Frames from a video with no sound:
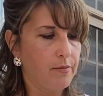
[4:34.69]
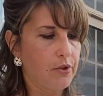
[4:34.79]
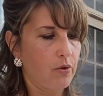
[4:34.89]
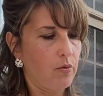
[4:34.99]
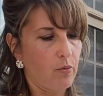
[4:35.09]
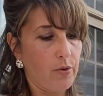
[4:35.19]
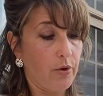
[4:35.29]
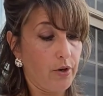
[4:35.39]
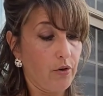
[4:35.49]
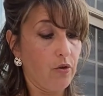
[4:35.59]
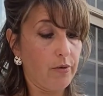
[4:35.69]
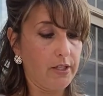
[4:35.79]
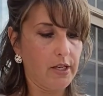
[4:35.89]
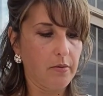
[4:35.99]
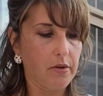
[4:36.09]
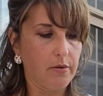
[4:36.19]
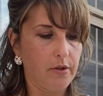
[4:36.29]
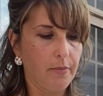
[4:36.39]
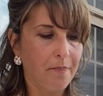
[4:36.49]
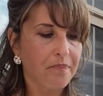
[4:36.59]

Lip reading: So when we were at home, that's how we would